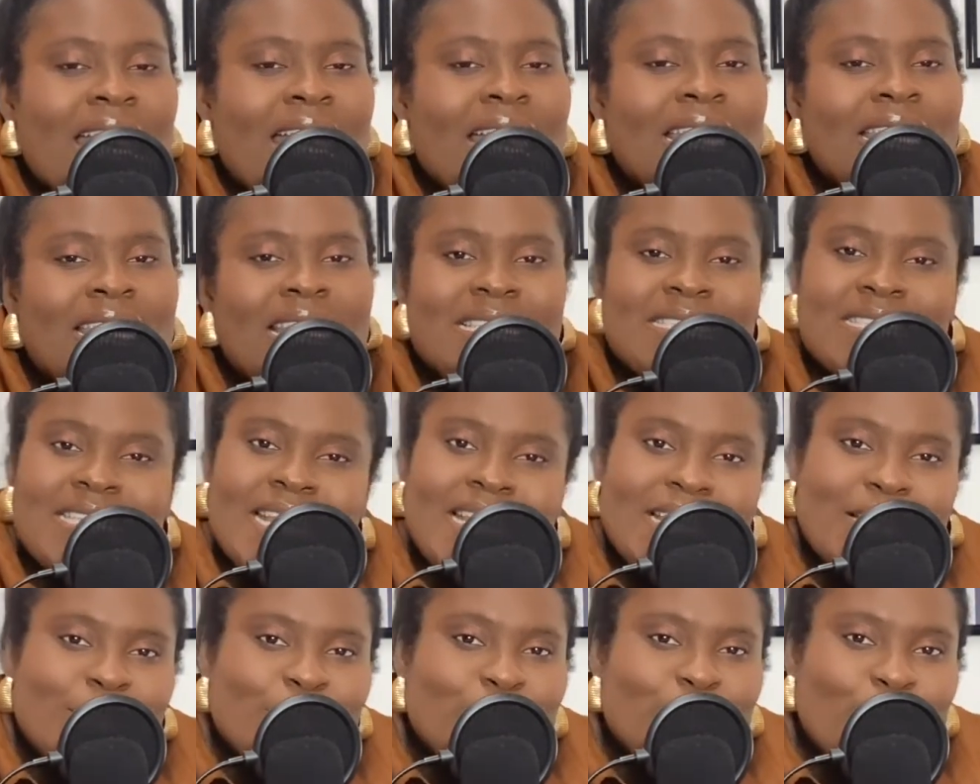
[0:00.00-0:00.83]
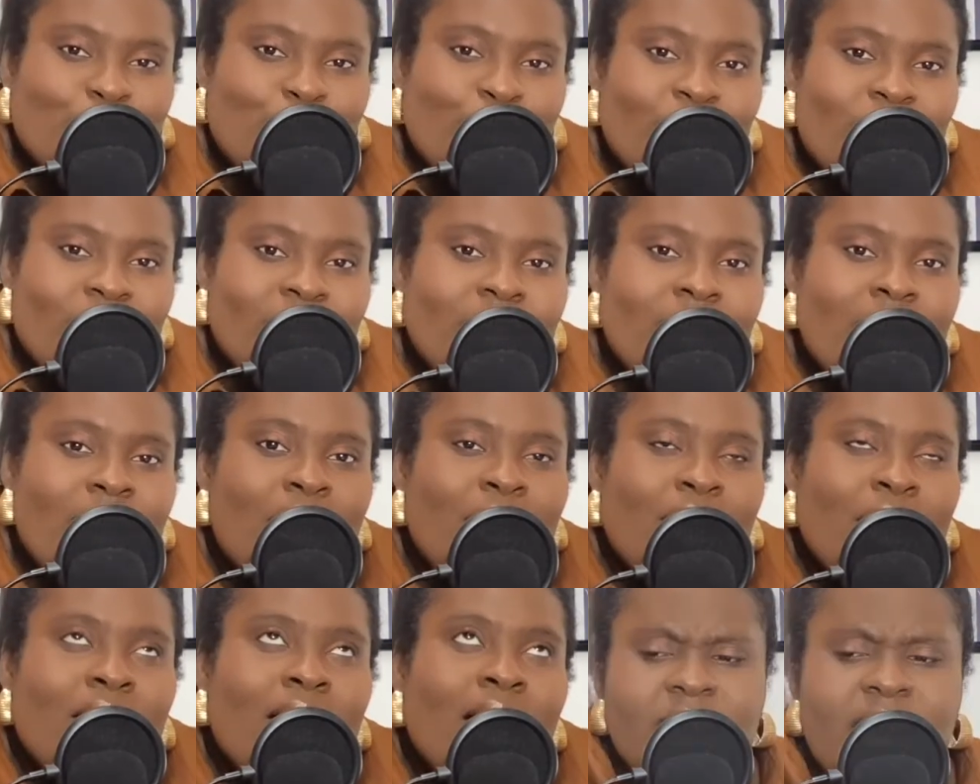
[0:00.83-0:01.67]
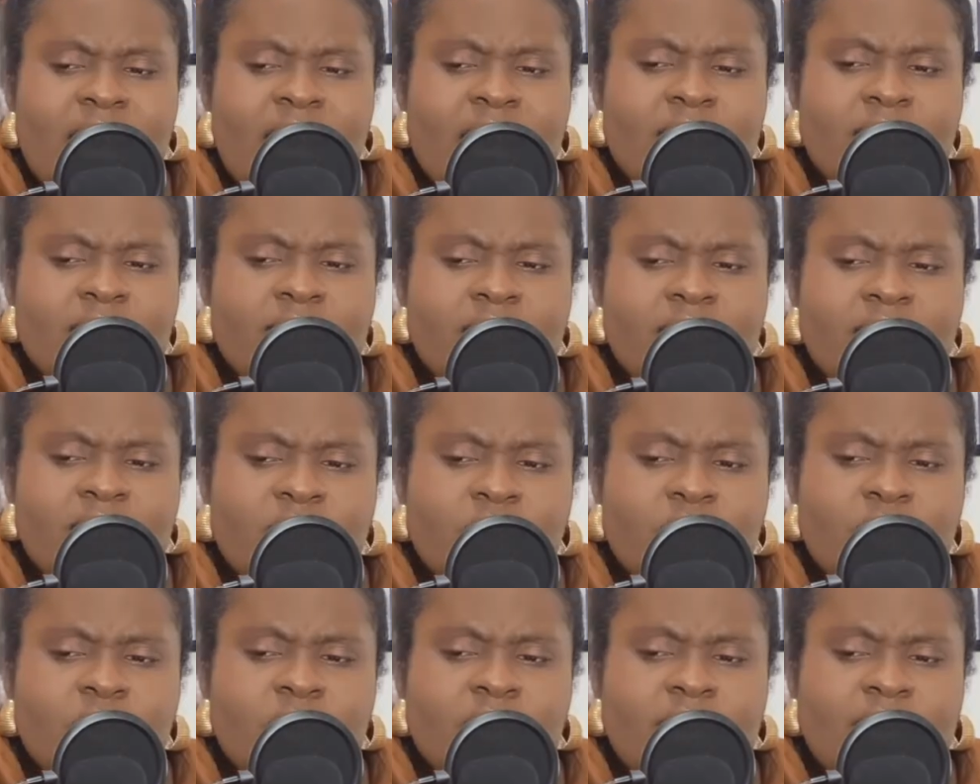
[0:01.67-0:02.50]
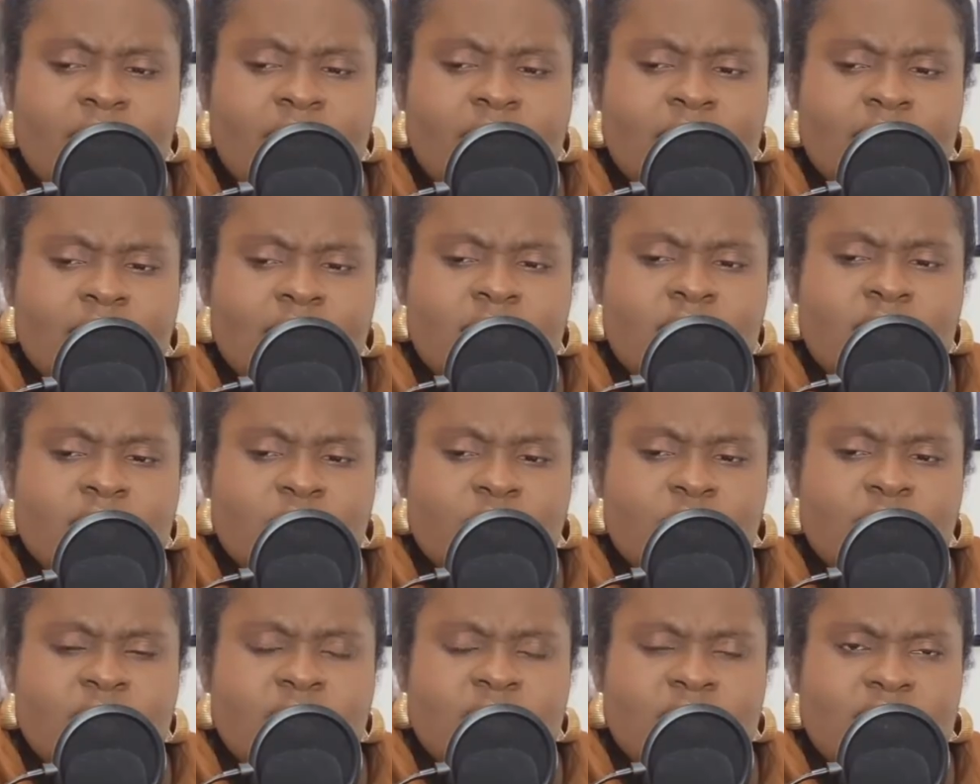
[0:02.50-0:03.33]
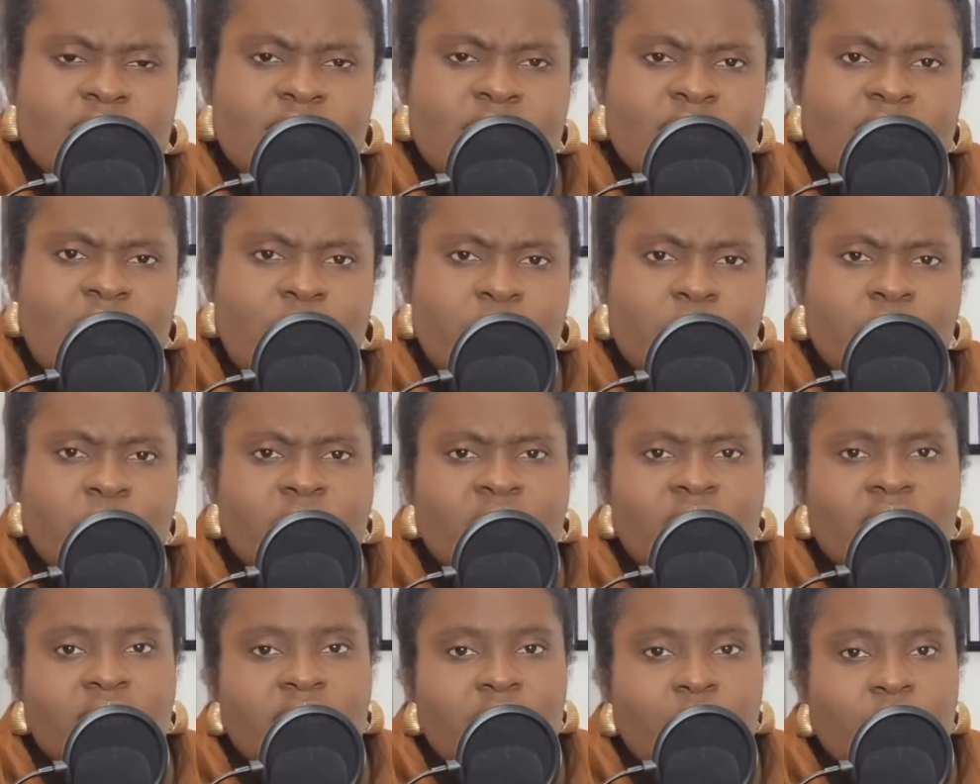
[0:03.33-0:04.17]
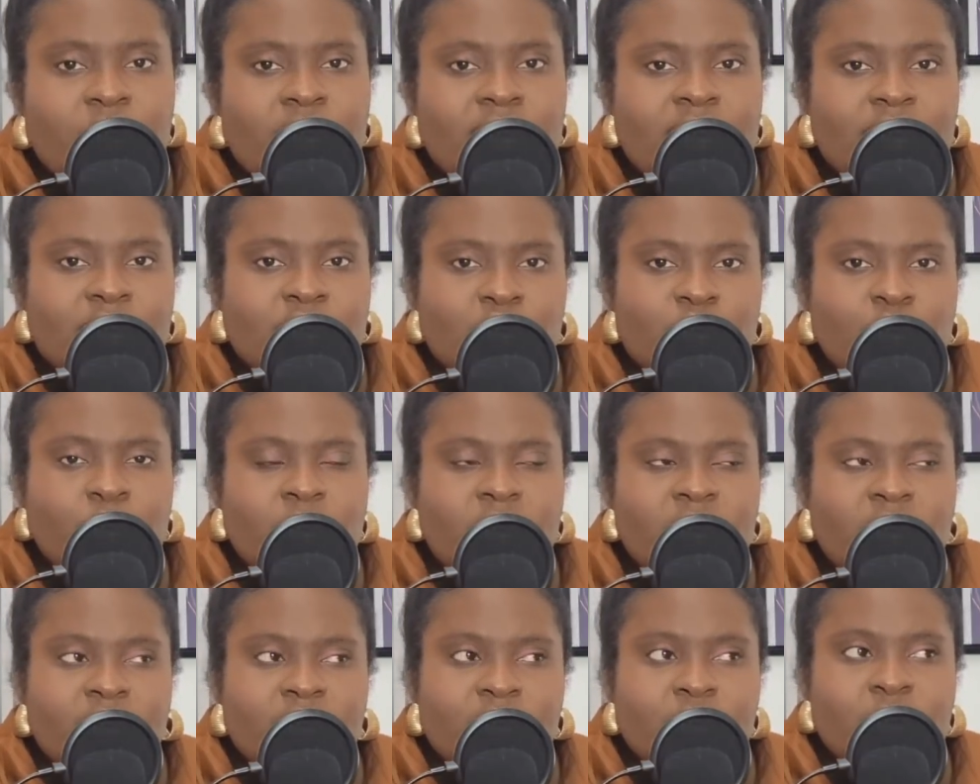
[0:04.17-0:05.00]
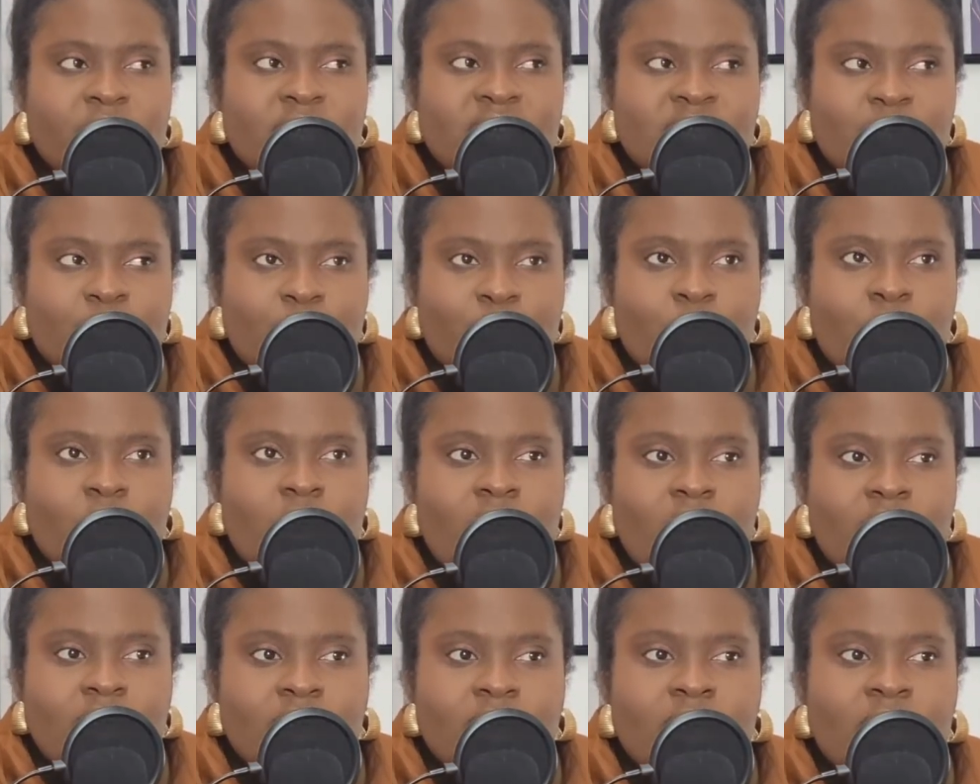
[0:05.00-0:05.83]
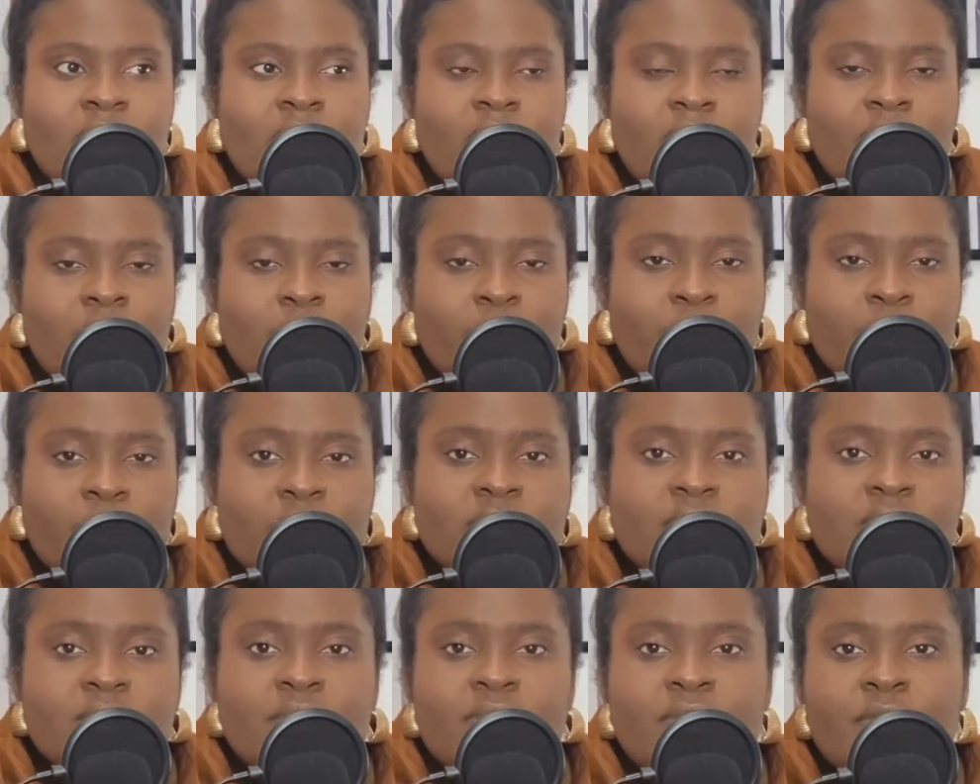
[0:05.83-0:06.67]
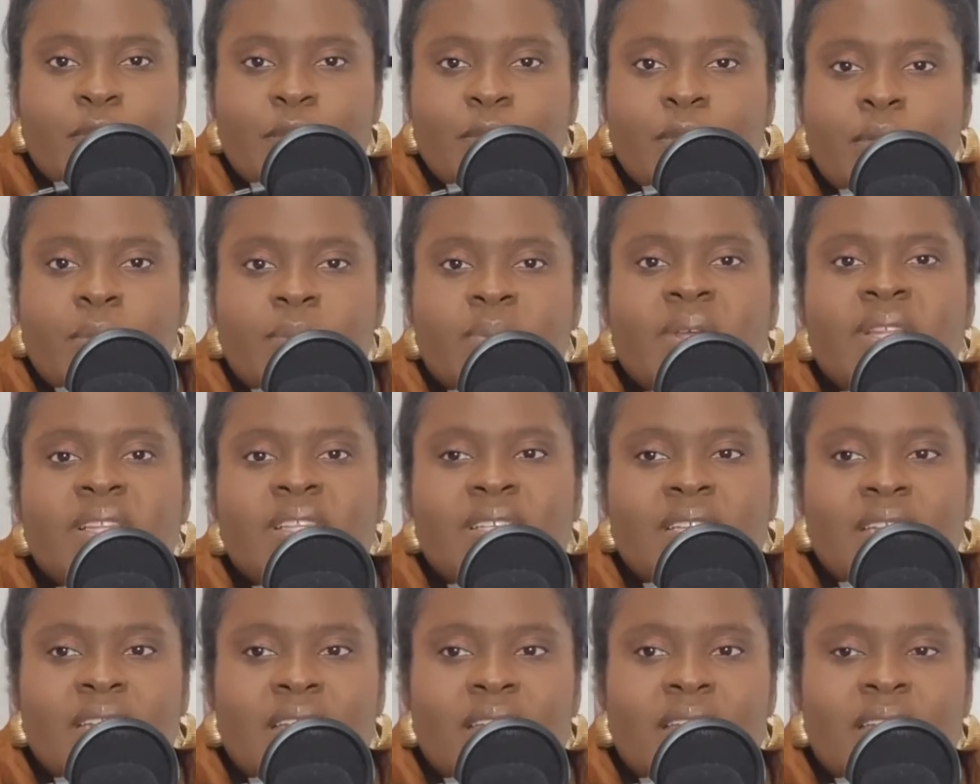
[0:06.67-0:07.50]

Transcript: Let's get into it. I feel in this new season and moving forward, I do want to focus more on personal vulnerability.